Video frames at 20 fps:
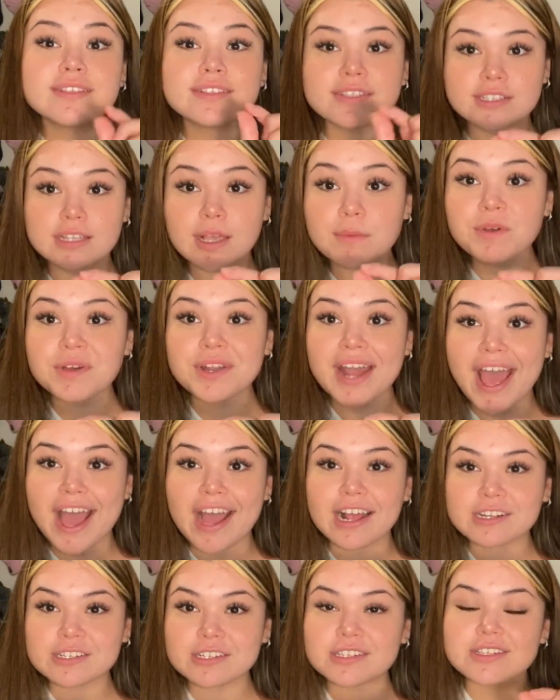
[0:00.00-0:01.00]
Someone
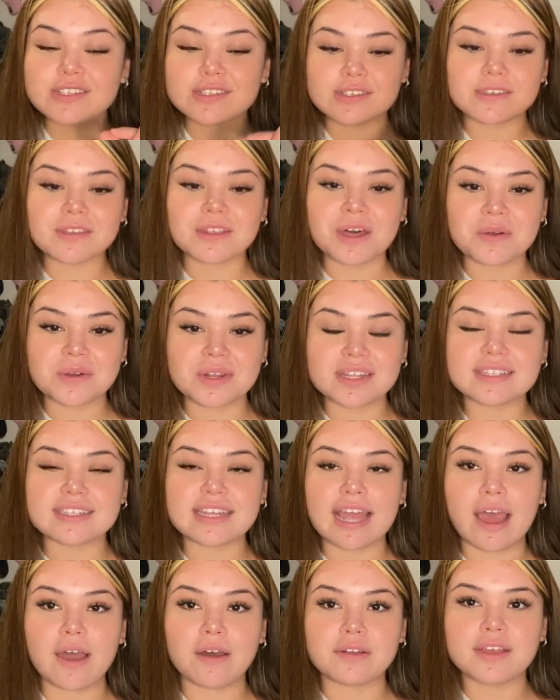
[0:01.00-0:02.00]
actually slowed it
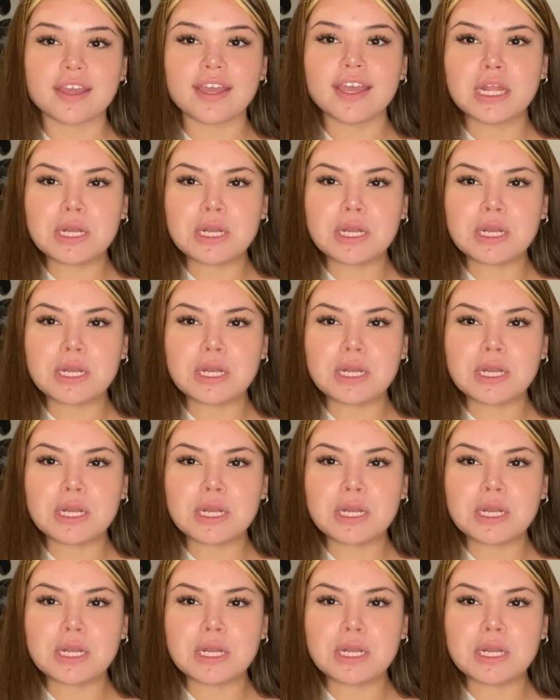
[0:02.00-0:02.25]
down.